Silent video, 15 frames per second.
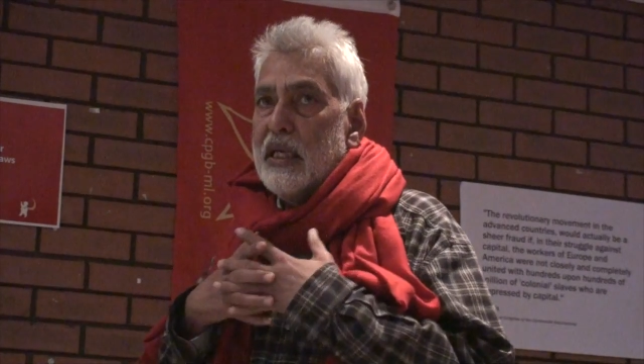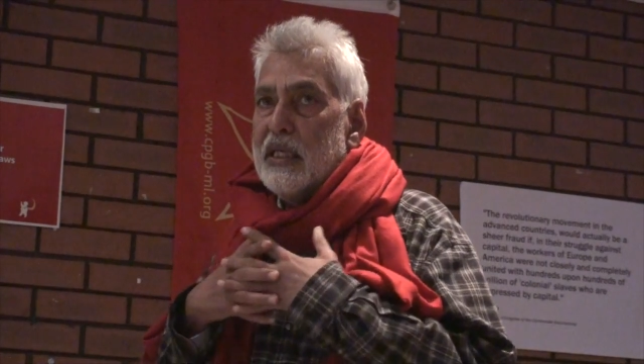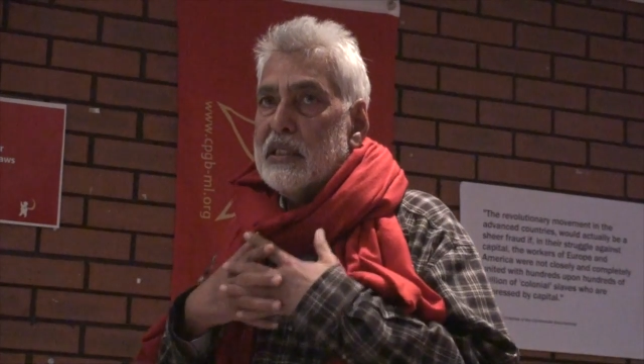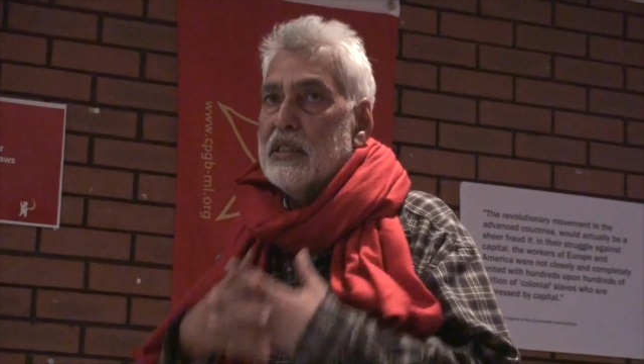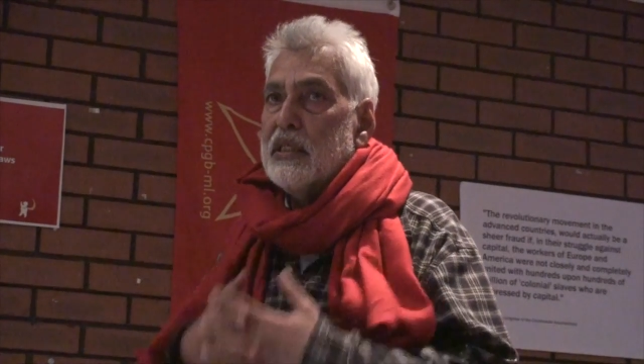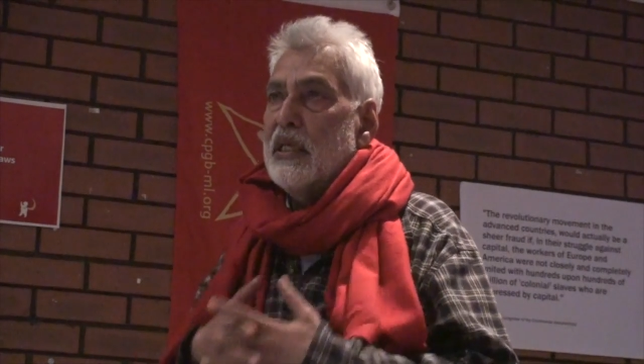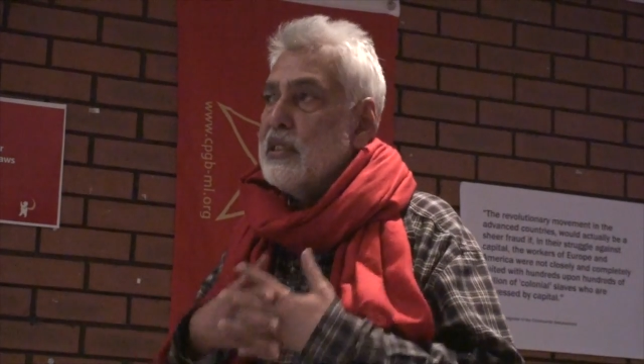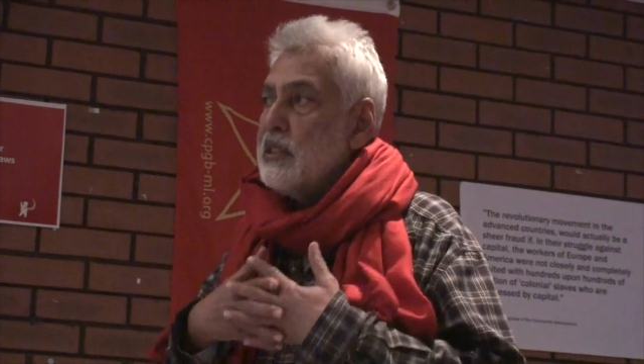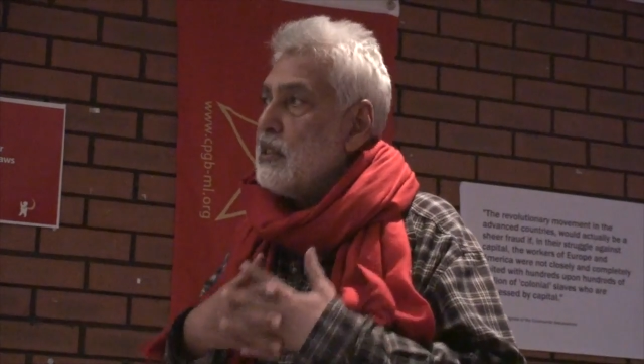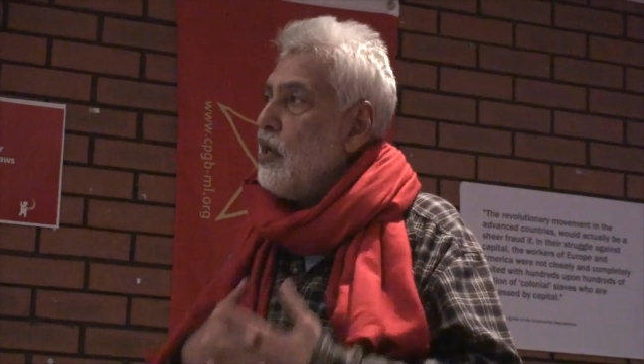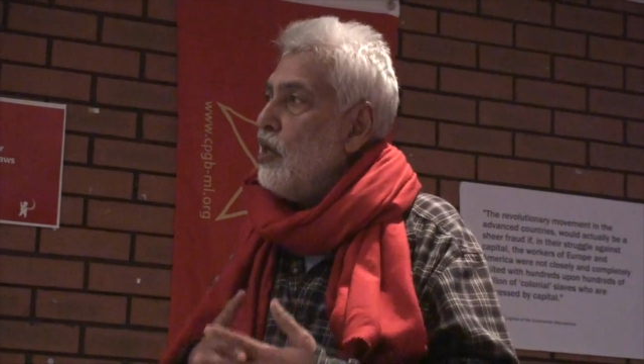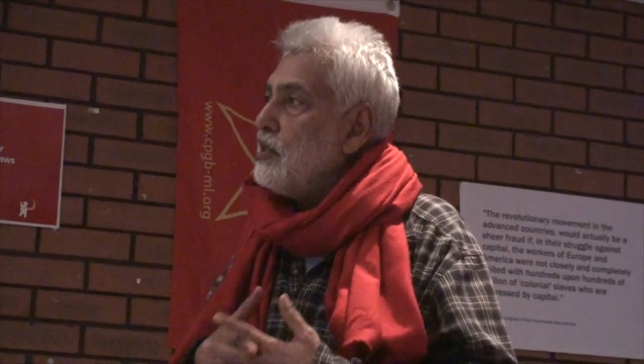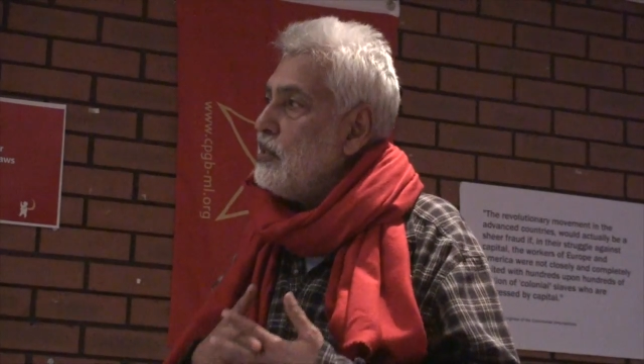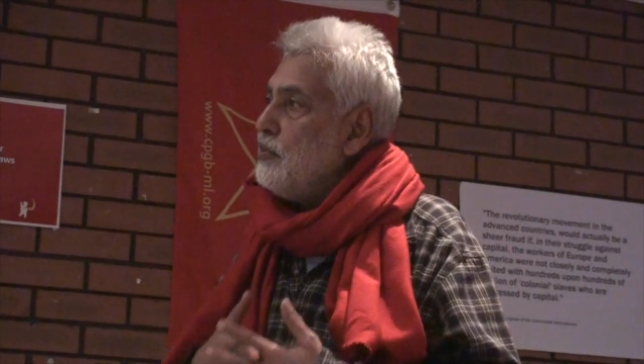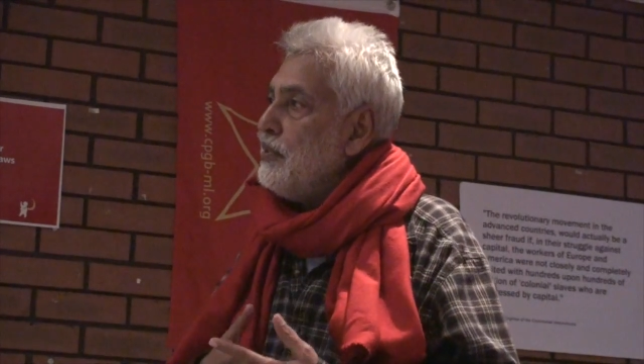it's
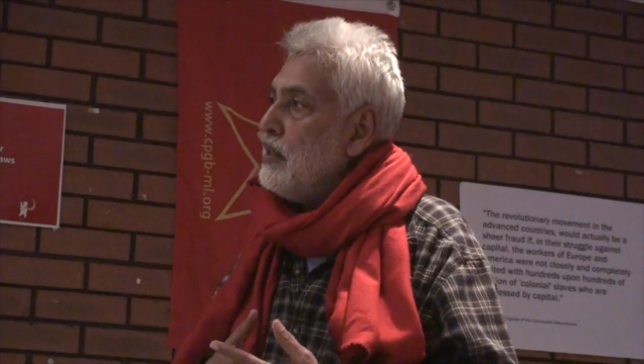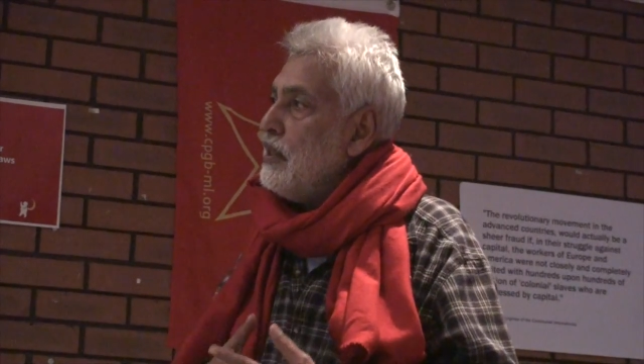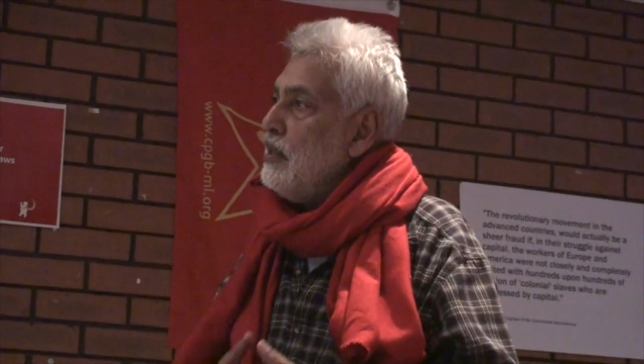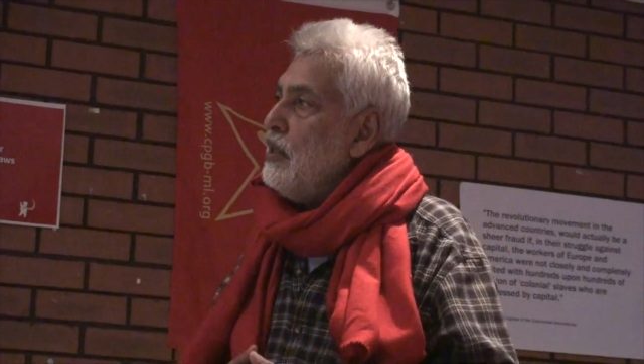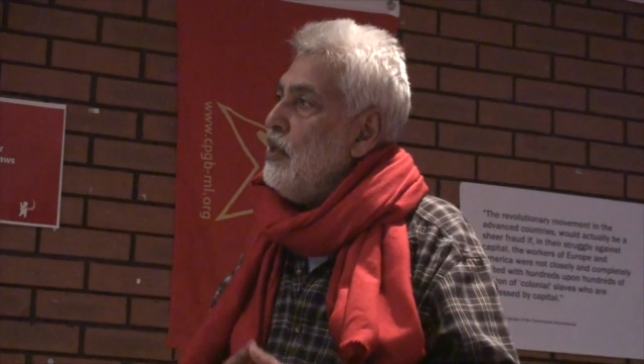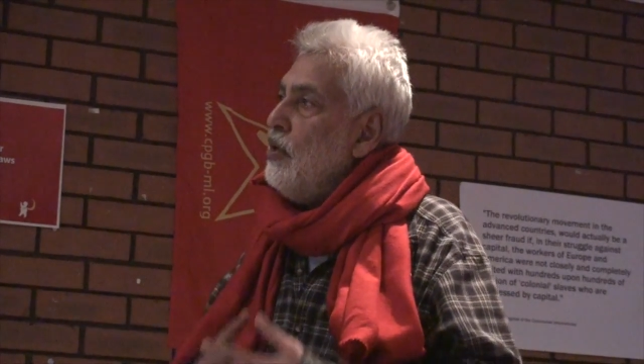got to be.